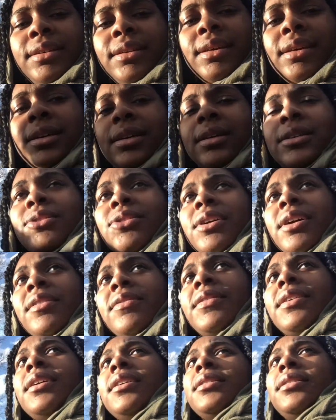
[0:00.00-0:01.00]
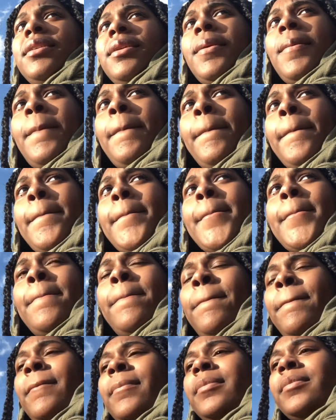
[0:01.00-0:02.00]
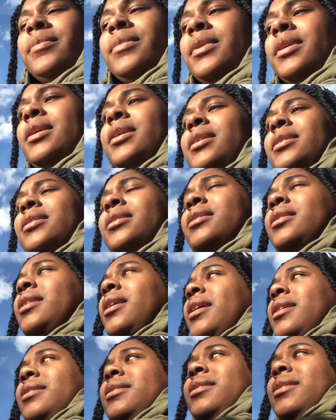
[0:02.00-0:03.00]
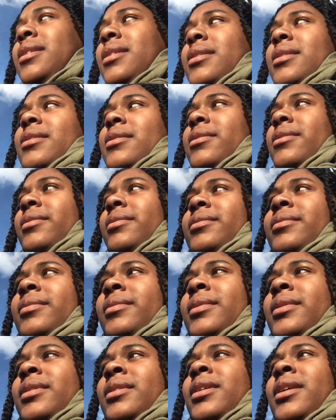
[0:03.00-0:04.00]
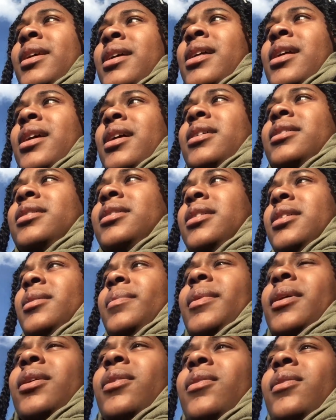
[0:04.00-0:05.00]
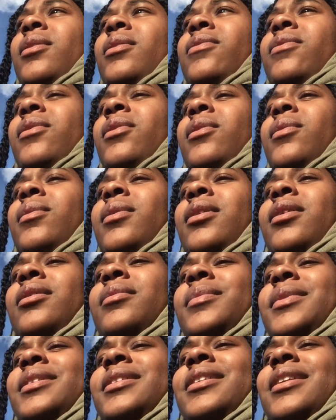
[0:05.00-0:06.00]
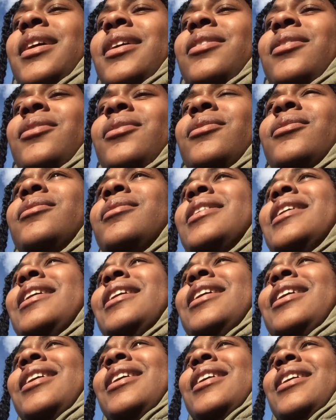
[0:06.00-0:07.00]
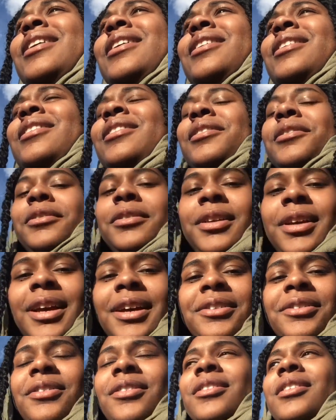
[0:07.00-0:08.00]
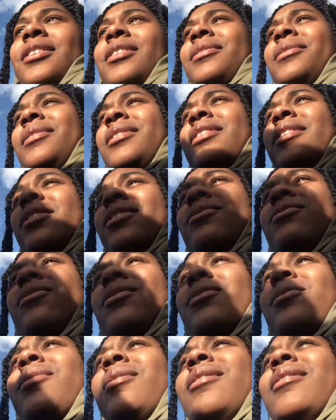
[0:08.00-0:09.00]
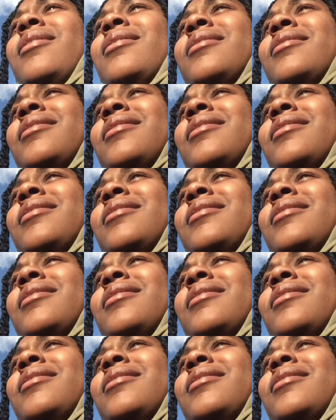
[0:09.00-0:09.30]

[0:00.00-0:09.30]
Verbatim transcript: Yeah, he drive faster. It is a nice day, though. I was thinking about going for a walk, but then I knew I knew you didn't want to go for a walk.